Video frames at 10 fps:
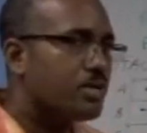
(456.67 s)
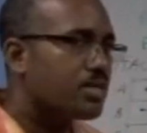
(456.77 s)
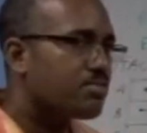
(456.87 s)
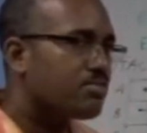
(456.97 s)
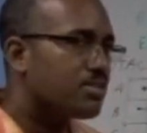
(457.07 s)

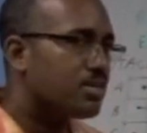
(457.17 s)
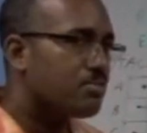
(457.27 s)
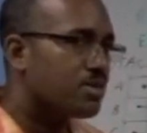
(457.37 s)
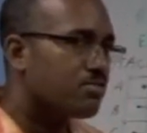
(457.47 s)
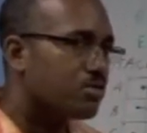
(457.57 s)
makes the
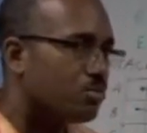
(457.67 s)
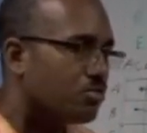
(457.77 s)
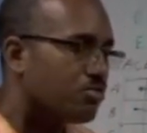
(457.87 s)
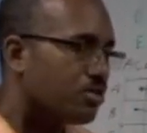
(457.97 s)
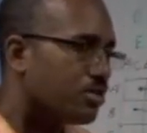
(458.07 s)
same
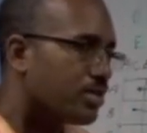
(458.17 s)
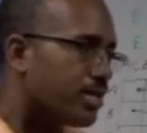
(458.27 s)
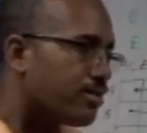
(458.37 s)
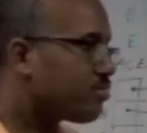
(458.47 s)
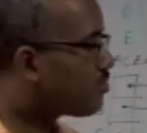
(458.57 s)
assumption
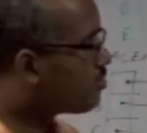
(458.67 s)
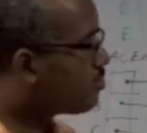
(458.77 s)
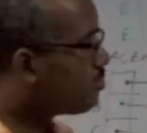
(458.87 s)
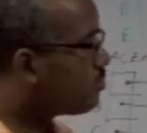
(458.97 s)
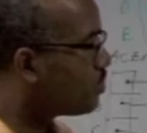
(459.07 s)
that
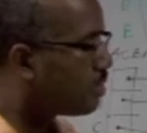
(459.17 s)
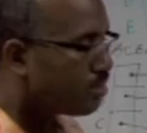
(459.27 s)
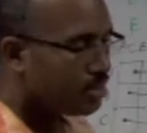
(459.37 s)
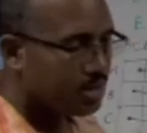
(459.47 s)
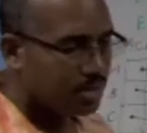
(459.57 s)
we
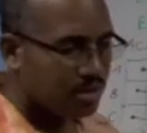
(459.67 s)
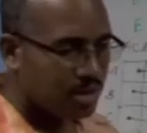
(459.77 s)
did.